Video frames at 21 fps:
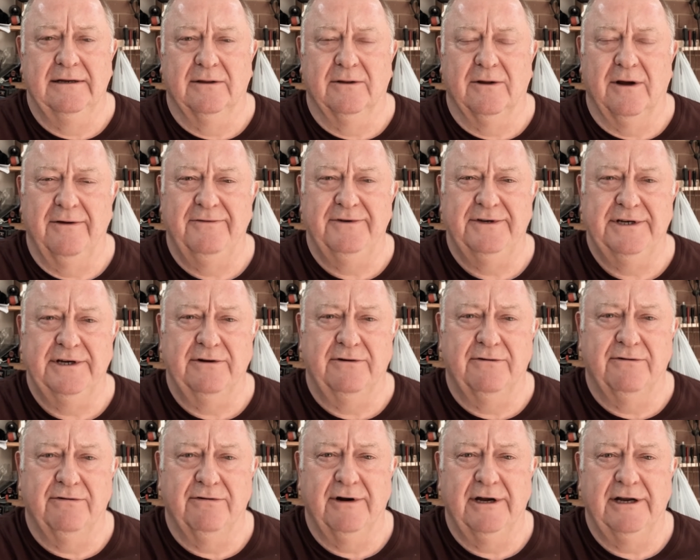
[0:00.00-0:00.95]
Life is
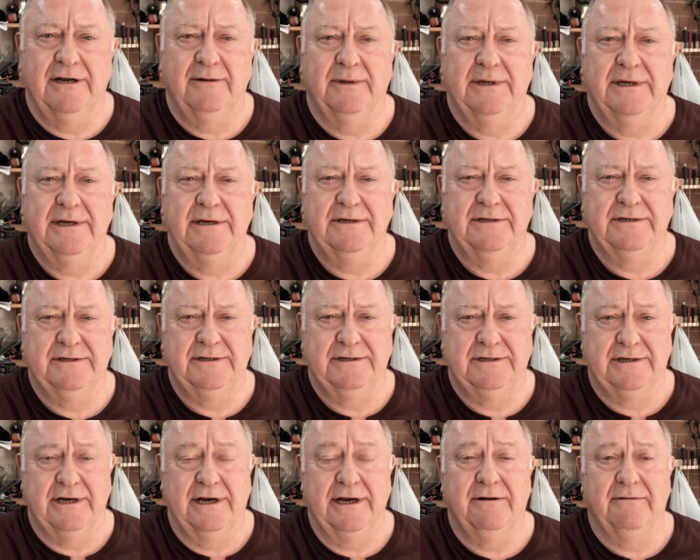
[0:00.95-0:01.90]
incredibly
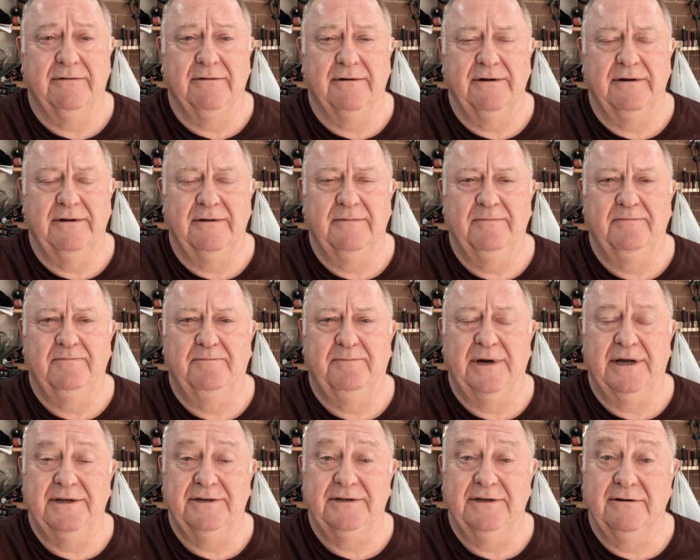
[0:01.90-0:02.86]
sacred,
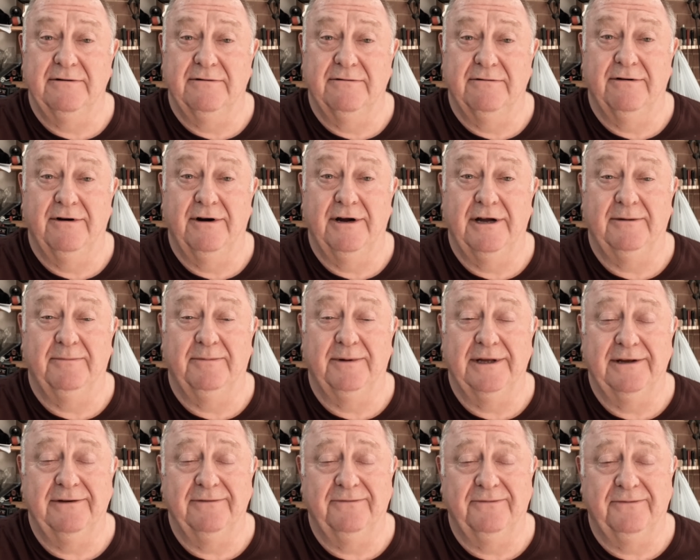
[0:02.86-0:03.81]
but it's
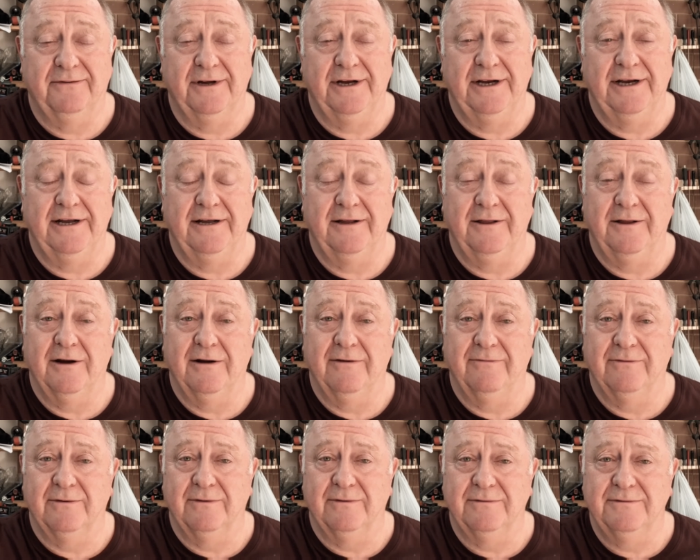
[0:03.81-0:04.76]
incredibly fleeting in the
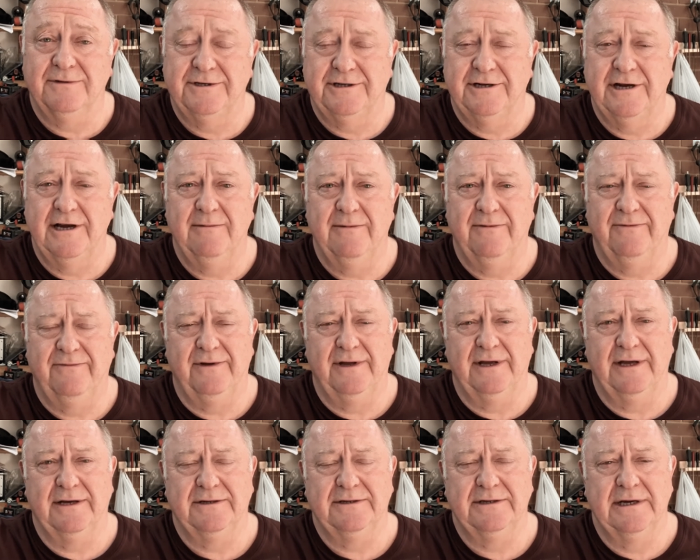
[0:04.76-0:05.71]
overall scheme of things.